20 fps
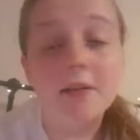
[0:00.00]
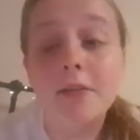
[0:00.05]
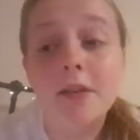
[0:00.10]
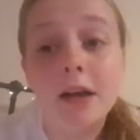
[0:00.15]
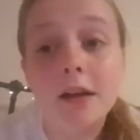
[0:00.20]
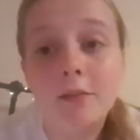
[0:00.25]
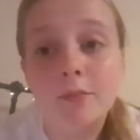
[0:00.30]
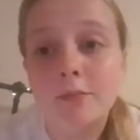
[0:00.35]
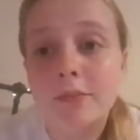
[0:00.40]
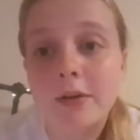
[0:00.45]

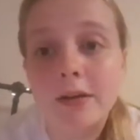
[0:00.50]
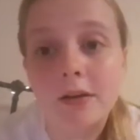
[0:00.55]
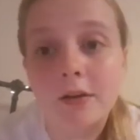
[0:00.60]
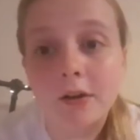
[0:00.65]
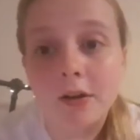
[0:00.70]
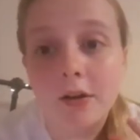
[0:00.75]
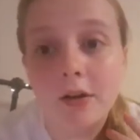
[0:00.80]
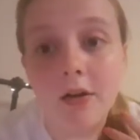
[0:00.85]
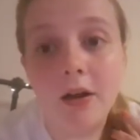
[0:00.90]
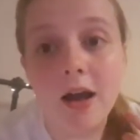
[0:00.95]
I've
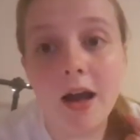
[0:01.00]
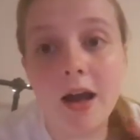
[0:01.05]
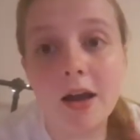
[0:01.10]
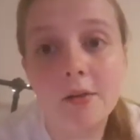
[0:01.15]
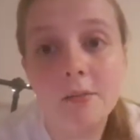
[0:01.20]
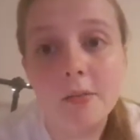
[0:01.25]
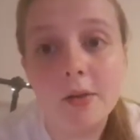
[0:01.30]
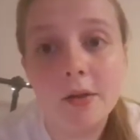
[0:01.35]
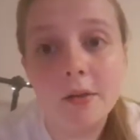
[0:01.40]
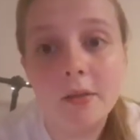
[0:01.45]
been on a
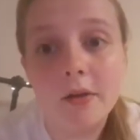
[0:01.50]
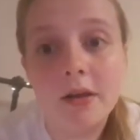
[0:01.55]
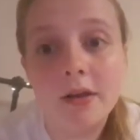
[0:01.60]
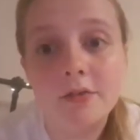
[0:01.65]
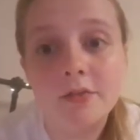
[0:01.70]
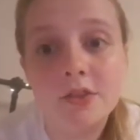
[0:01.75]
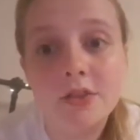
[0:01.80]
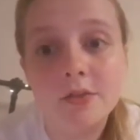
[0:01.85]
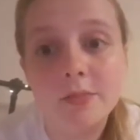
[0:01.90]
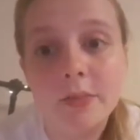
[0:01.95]
night out, by the
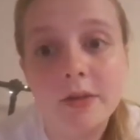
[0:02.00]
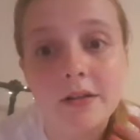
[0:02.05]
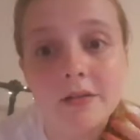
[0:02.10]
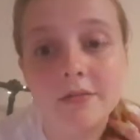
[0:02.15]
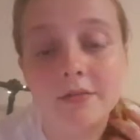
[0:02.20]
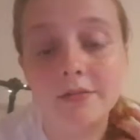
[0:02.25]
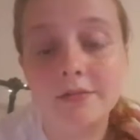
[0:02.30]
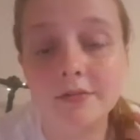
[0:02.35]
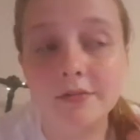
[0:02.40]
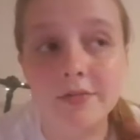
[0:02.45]
way. I've just
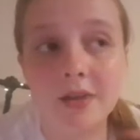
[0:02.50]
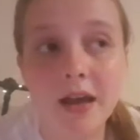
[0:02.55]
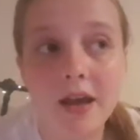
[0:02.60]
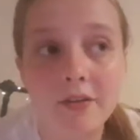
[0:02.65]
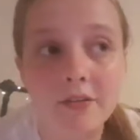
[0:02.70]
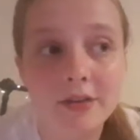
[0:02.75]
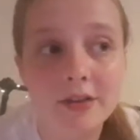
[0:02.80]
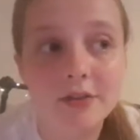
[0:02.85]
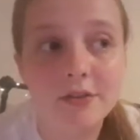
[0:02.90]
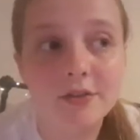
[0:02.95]
been
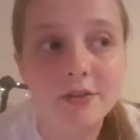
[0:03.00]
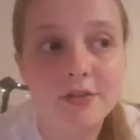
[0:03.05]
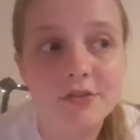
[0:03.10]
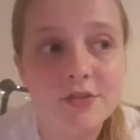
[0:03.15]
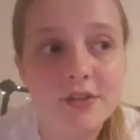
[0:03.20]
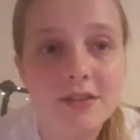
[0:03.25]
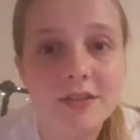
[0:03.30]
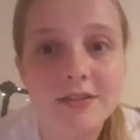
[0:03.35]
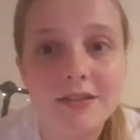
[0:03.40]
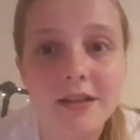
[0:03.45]
having a
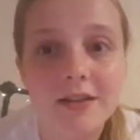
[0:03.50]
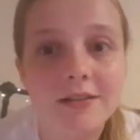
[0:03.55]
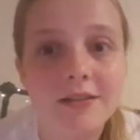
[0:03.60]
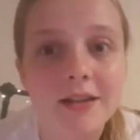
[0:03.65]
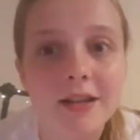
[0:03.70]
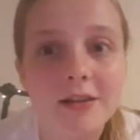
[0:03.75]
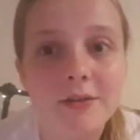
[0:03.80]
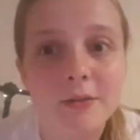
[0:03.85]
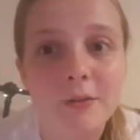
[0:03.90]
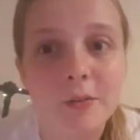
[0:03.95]
few drinks
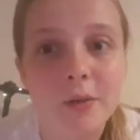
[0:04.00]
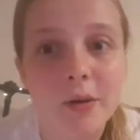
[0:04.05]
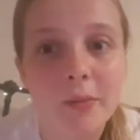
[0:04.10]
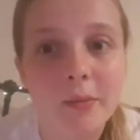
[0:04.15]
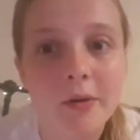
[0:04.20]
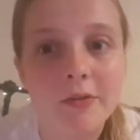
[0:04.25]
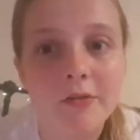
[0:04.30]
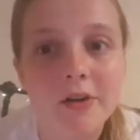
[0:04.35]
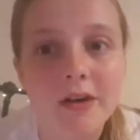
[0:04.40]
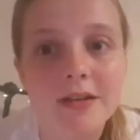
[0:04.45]
downstairs with
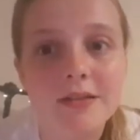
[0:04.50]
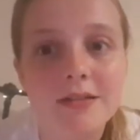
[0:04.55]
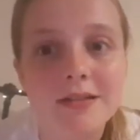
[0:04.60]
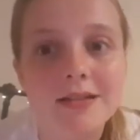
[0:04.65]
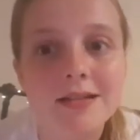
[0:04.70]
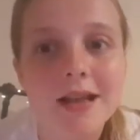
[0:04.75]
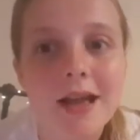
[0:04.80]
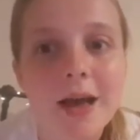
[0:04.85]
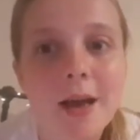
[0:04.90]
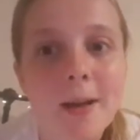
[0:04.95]
one of my
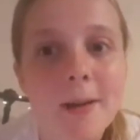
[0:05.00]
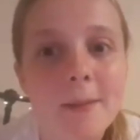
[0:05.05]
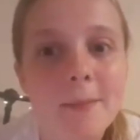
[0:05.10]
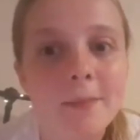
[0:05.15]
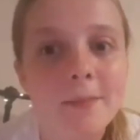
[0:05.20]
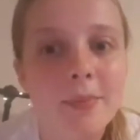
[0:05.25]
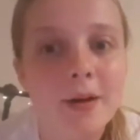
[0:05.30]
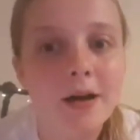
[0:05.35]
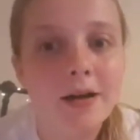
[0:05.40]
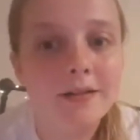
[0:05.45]
friends,
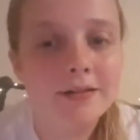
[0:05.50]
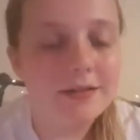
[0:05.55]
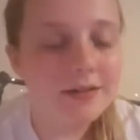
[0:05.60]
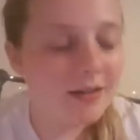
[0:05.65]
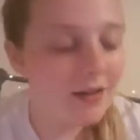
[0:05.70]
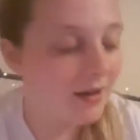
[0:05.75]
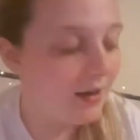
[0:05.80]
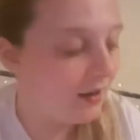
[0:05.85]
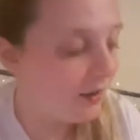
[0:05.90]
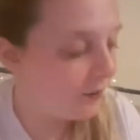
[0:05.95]

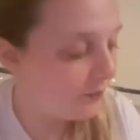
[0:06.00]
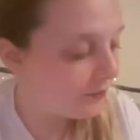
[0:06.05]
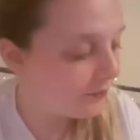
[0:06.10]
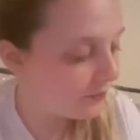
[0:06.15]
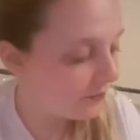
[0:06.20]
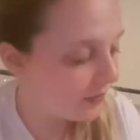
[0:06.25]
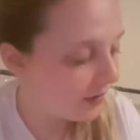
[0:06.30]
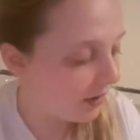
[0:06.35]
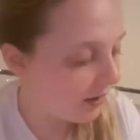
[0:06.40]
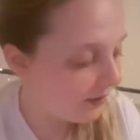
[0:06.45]
but
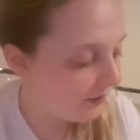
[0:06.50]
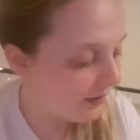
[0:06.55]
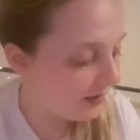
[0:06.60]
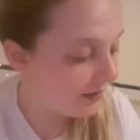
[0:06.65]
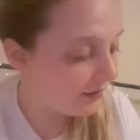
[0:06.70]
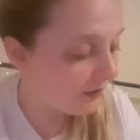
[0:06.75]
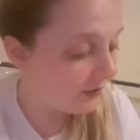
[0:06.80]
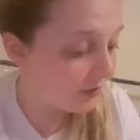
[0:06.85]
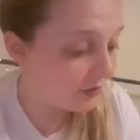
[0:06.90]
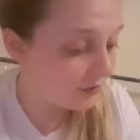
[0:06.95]
I'll
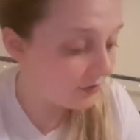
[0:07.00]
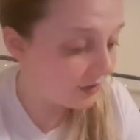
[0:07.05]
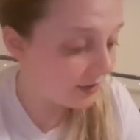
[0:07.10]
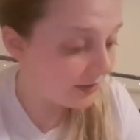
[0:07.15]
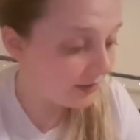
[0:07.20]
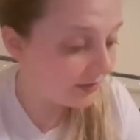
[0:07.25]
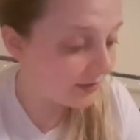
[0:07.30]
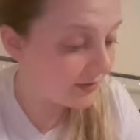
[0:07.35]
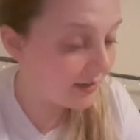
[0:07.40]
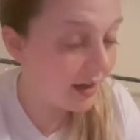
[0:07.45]
have had a few
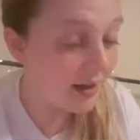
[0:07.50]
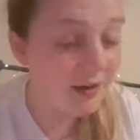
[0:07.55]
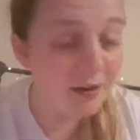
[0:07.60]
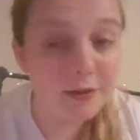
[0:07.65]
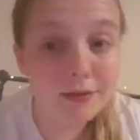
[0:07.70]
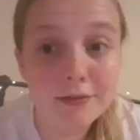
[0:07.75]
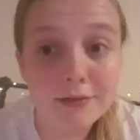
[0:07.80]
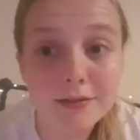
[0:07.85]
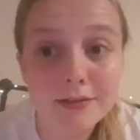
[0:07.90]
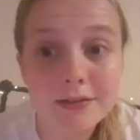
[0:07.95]
drinks
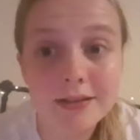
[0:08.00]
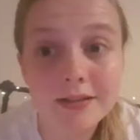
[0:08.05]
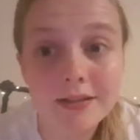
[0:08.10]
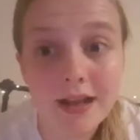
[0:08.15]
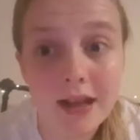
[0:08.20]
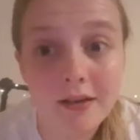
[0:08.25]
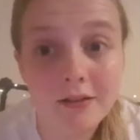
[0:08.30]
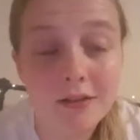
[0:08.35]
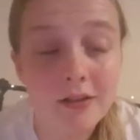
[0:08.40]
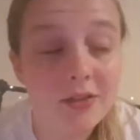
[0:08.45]
and I'll
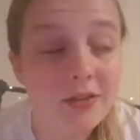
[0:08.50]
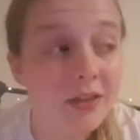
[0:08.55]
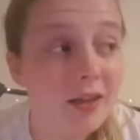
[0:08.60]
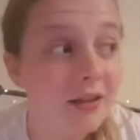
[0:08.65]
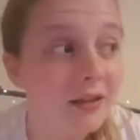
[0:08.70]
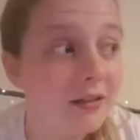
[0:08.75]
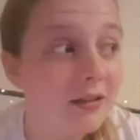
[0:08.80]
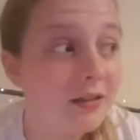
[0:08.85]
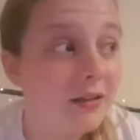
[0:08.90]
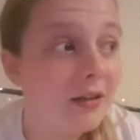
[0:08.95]
sit down and I'll
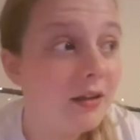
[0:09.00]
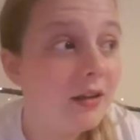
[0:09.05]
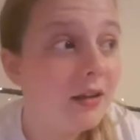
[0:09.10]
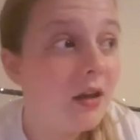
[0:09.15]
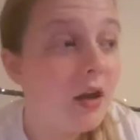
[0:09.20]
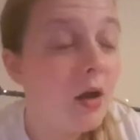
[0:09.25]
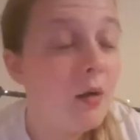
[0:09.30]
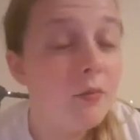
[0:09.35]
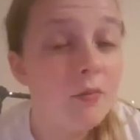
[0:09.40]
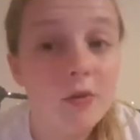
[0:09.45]
think,
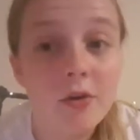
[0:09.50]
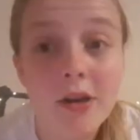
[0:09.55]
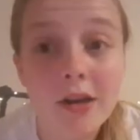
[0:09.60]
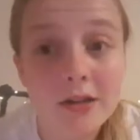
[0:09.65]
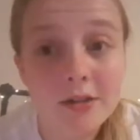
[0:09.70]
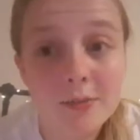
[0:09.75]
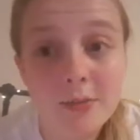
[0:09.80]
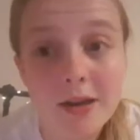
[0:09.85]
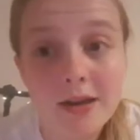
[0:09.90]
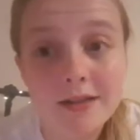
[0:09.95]

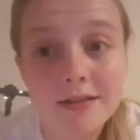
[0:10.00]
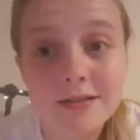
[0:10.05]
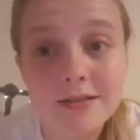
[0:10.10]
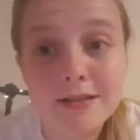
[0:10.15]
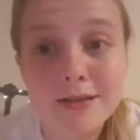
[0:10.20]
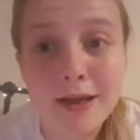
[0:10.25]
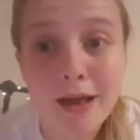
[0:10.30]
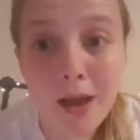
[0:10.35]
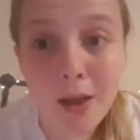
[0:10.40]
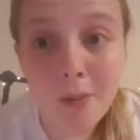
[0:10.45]
before I go to
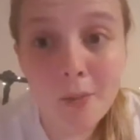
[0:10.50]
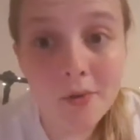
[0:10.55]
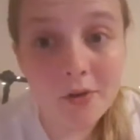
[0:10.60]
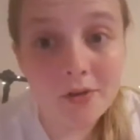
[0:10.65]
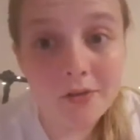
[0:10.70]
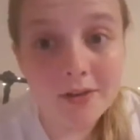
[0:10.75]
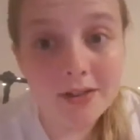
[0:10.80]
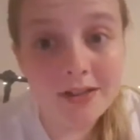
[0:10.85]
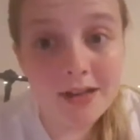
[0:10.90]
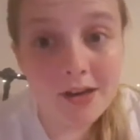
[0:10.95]
bed,
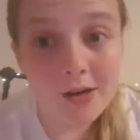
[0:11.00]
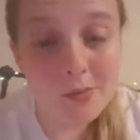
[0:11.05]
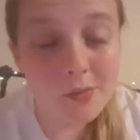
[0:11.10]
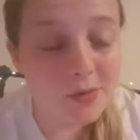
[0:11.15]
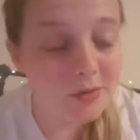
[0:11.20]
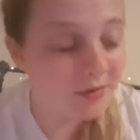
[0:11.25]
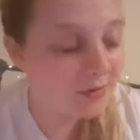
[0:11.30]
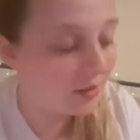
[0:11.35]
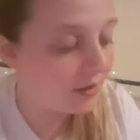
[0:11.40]
I'm gonna read Harry